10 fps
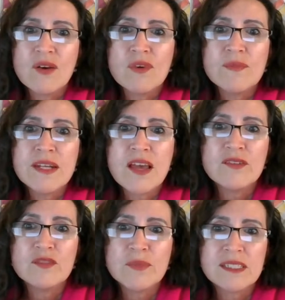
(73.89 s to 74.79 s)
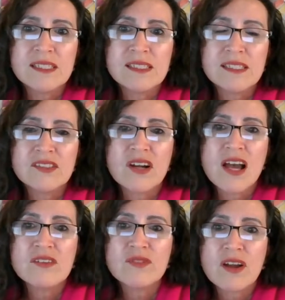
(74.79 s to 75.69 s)
women-owned businesses are
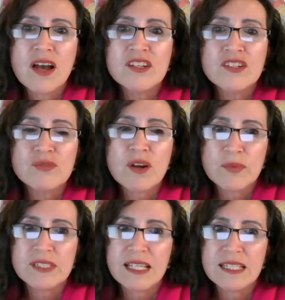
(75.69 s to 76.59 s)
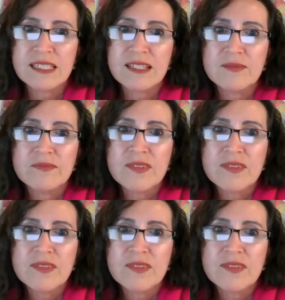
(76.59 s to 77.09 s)
underrepresented.